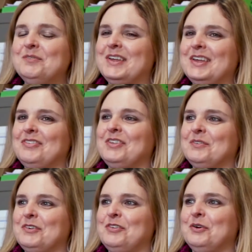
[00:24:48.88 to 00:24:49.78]
Because
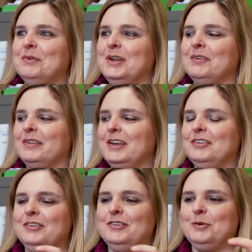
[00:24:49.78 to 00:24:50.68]
there were so many
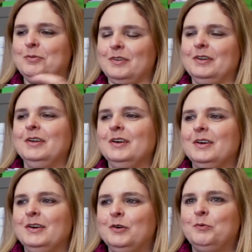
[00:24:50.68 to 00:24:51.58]
relationships and
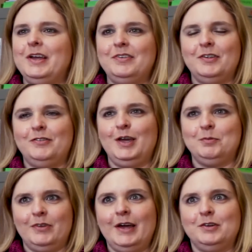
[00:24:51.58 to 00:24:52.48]
ways that
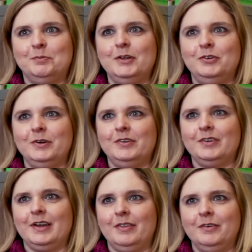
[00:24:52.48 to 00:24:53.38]
tables had to be
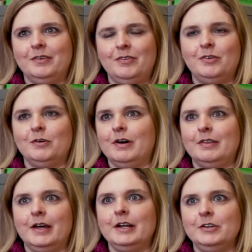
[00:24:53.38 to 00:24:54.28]
joined together and so
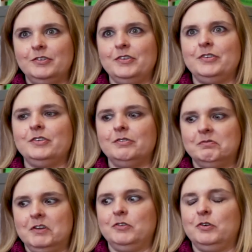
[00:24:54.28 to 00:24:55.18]
on, that
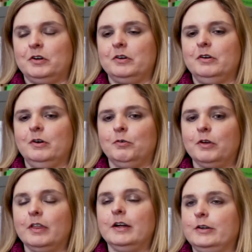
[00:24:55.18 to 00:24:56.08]
it took a
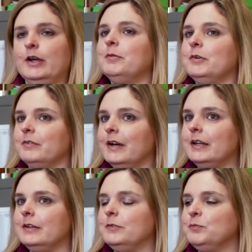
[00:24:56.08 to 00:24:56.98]
really long time to
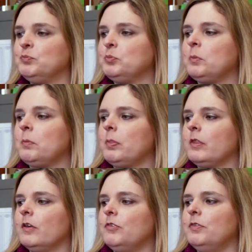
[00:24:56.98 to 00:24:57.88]
run.
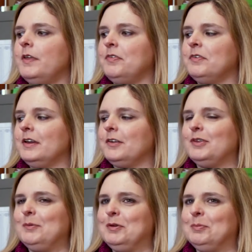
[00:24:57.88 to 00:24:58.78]
So that's not
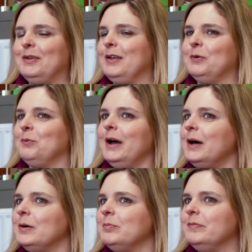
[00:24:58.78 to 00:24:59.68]
acceptable on the
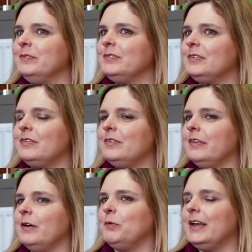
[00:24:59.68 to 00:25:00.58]
web,
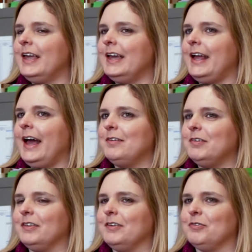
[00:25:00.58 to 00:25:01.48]
so that we can't
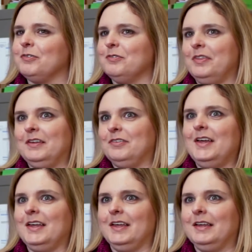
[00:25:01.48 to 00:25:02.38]
have all these
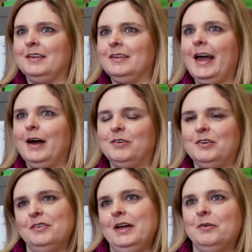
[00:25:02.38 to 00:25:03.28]
things taking
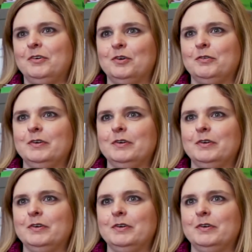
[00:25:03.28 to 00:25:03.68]
hours and hours